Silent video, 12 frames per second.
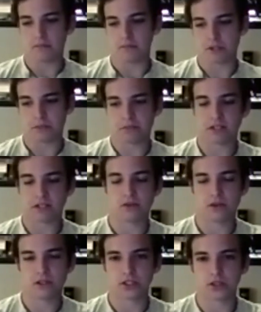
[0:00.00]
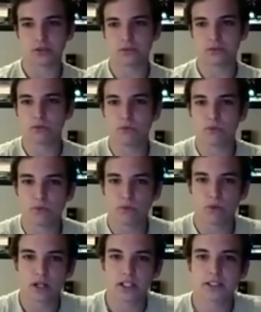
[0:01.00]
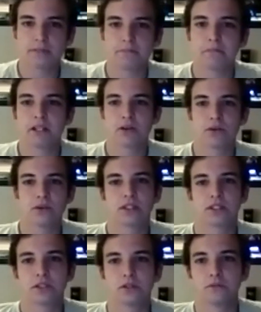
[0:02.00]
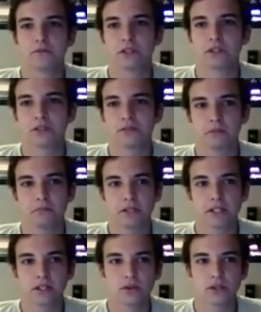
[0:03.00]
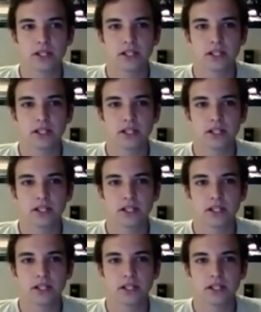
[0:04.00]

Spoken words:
with Bitcoin. So what is Bitcoin? So first of all, Bitcoin